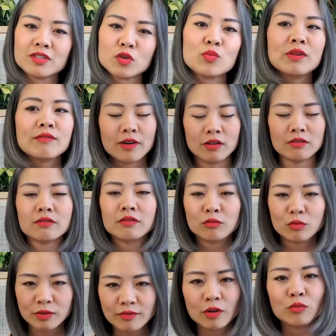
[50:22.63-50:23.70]
So we felt
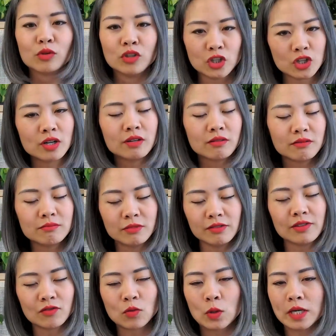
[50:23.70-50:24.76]
really good
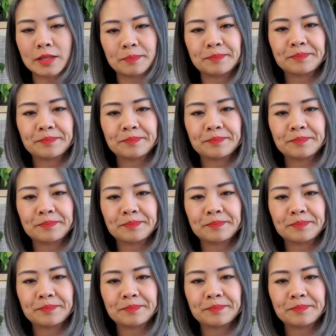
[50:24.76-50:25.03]
moving forward.